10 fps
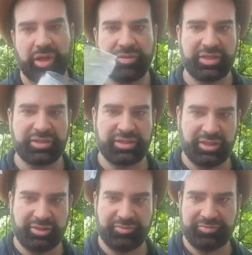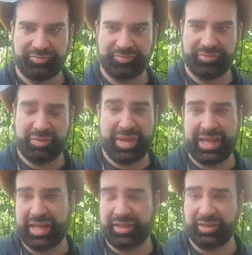And this is it.
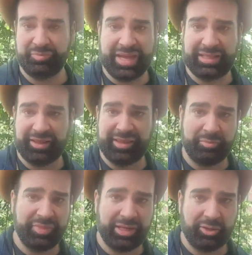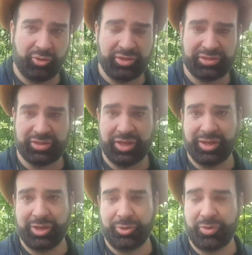It made a thumping noise
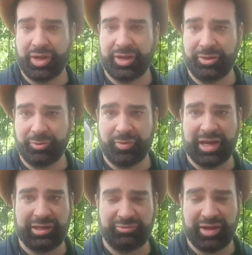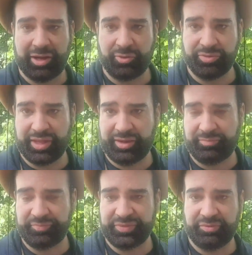while it fell on the
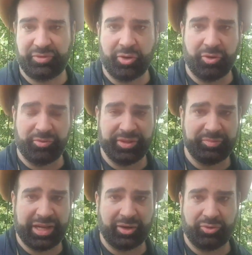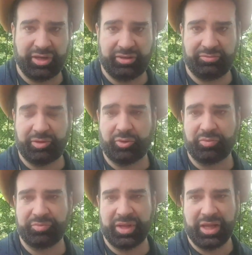floor, on the balcony floor.
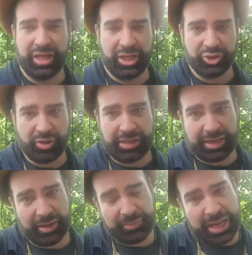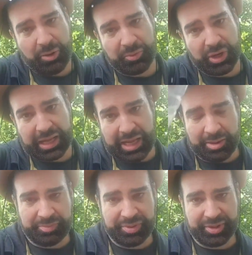So I'm now gonna cap
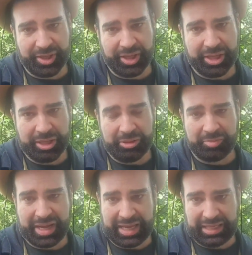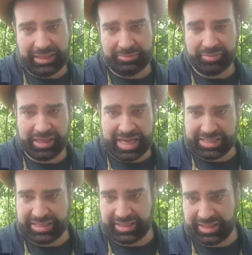my
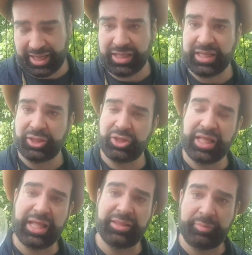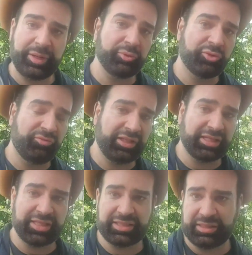cutting, yeah? And the purpose of it,
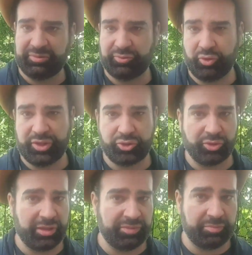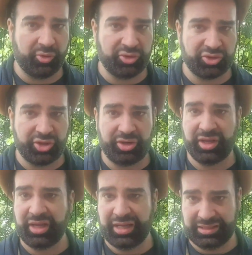as I said before, is to keep the moisture
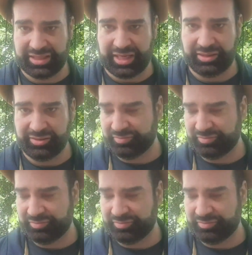inside.